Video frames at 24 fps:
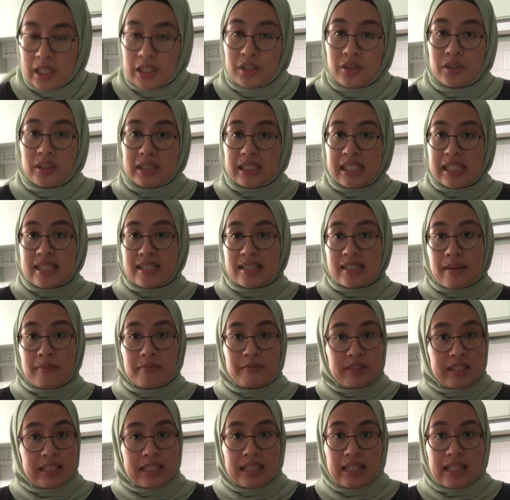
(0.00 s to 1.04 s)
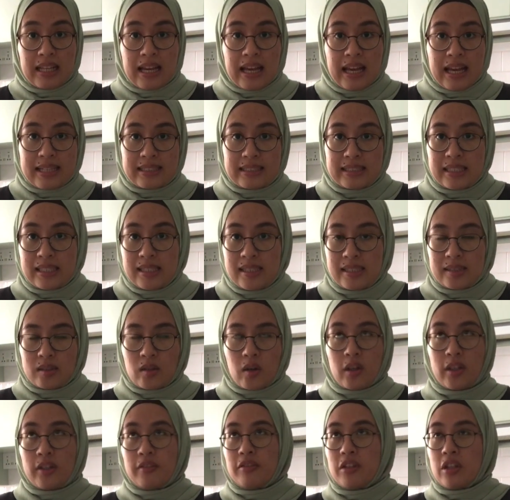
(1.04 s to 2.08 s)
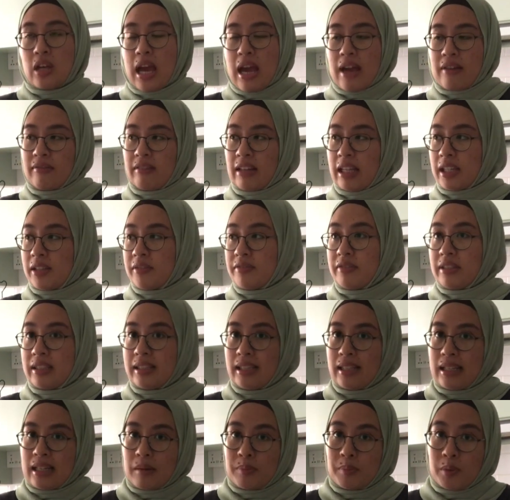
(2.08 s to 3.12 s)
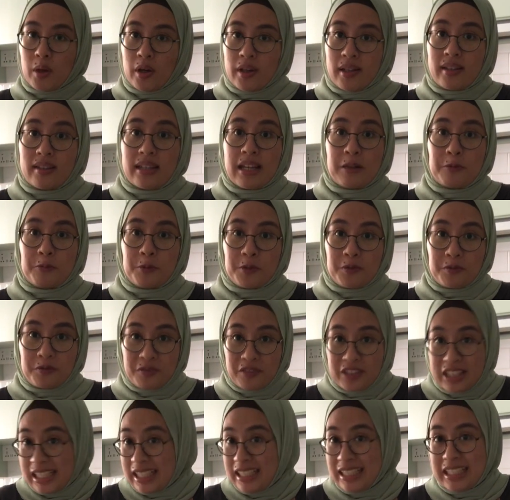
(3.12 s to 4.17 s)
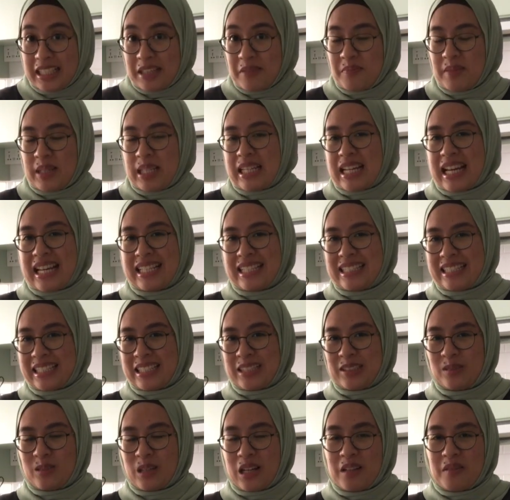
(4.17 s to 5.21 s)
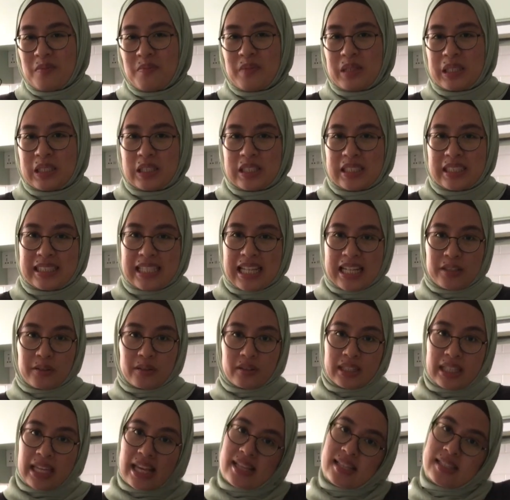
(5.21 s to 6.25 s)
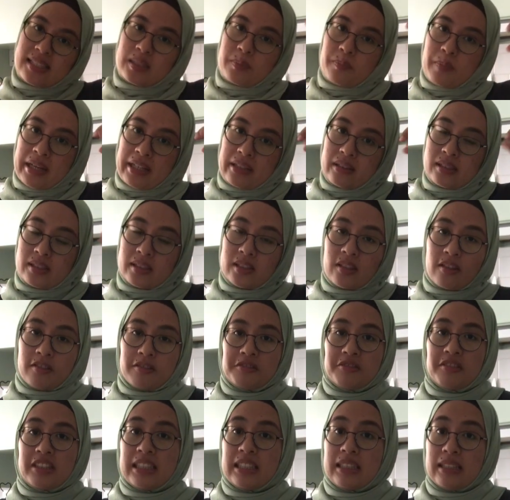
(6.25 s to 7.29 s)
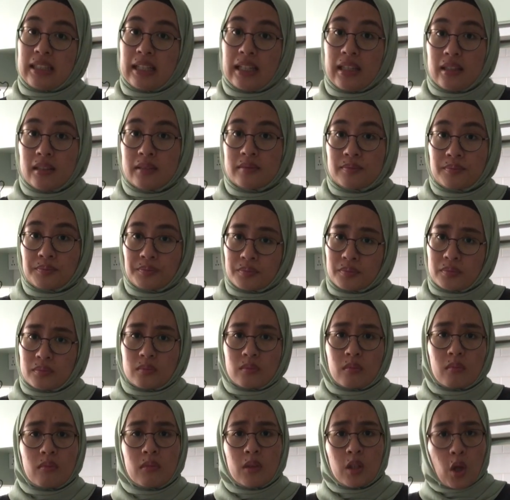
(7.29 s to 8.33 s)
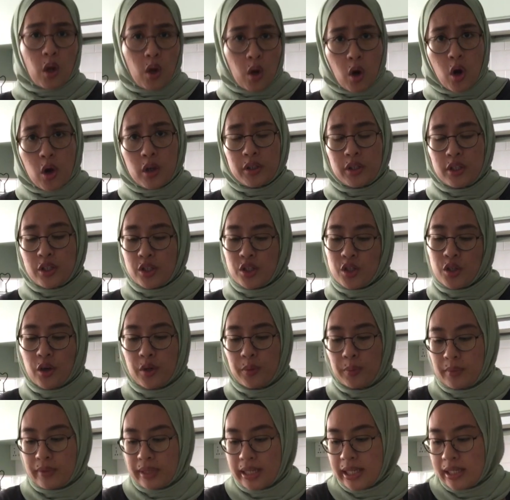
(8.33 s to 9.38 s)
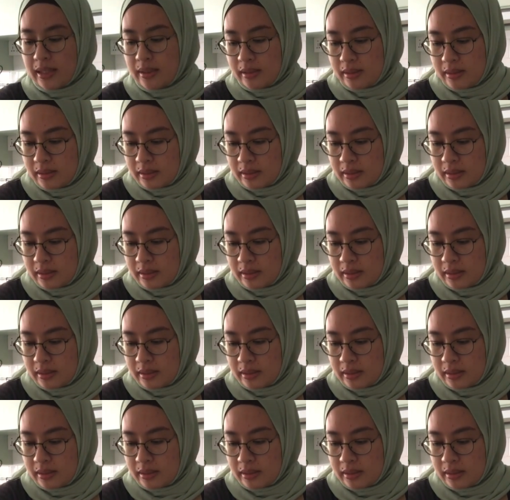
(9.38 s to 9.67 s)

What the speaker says: You'll need some vanilla essence, or if you have like a vanilla pot, that would really be nice as well, because then you'll get speckles of vanilla on your shortbread.